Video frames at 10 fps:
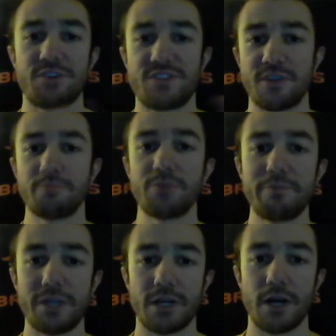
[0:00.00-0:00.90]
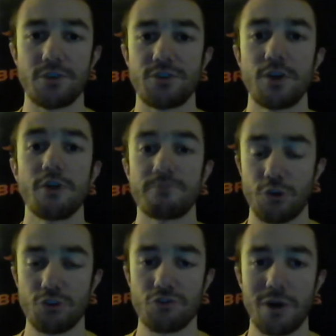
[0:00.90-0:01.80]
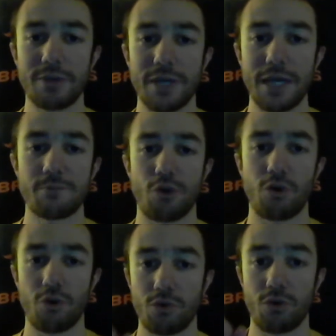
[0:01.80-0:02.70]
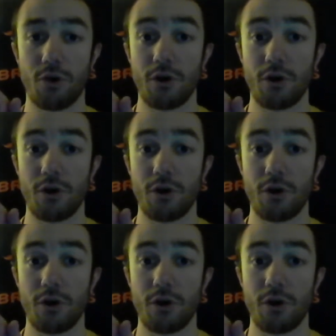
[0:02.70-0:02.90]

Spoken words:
simply because first round games are